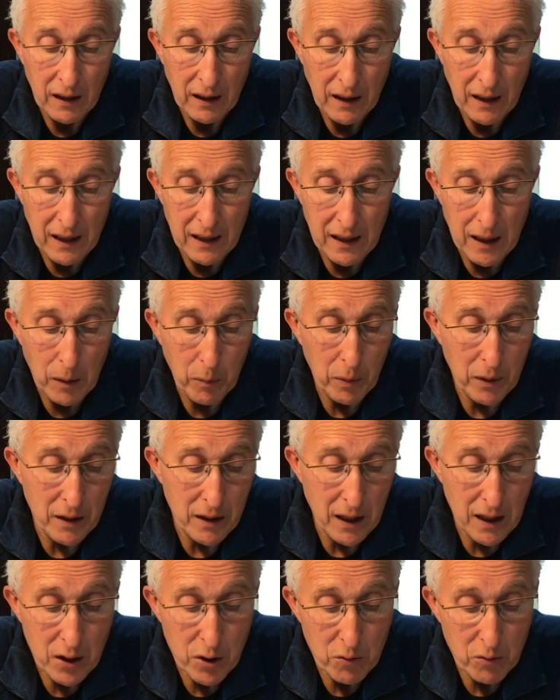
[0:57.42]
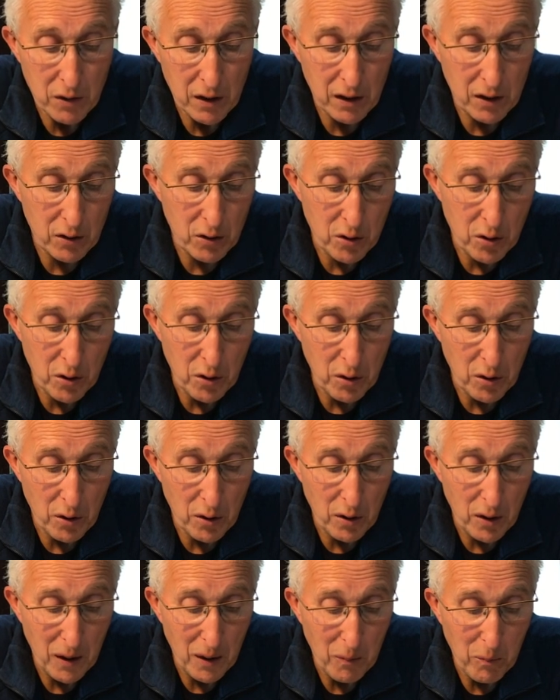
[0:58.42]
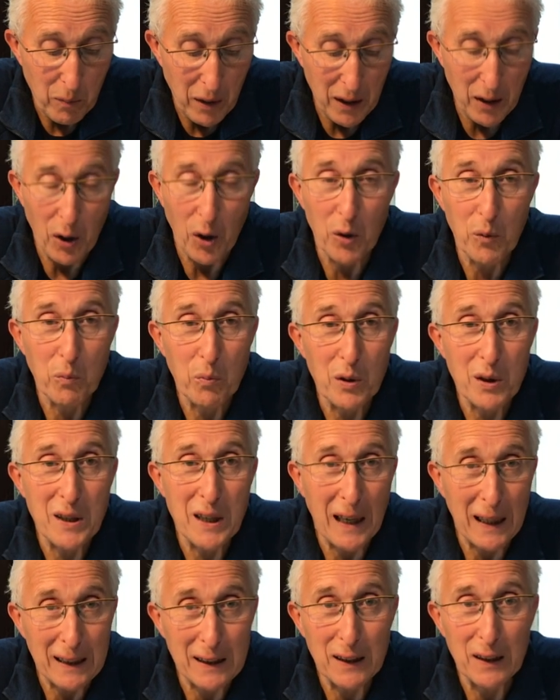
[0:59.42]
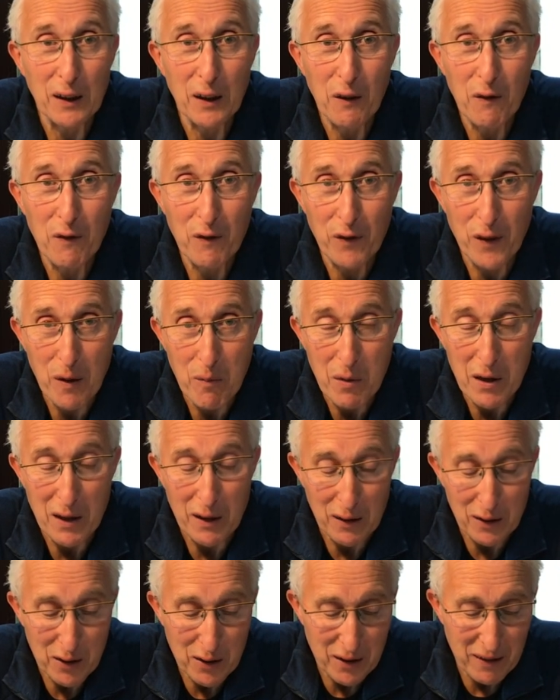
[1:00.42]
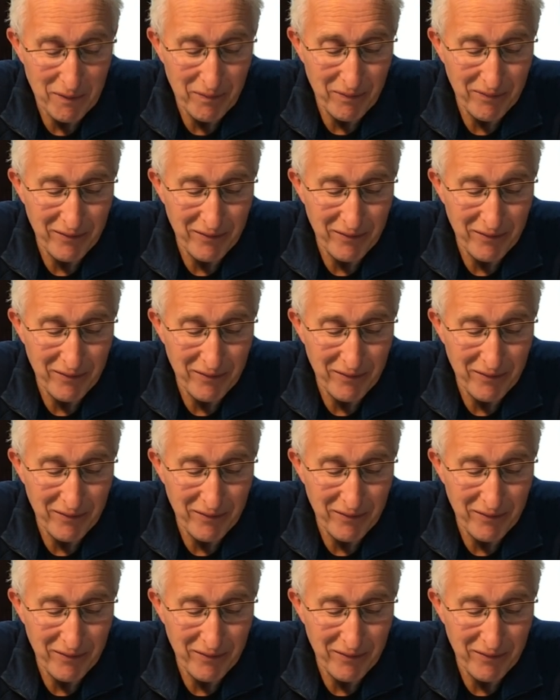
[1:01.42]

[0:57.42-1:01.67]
in a pedestrian tour by unprotected females.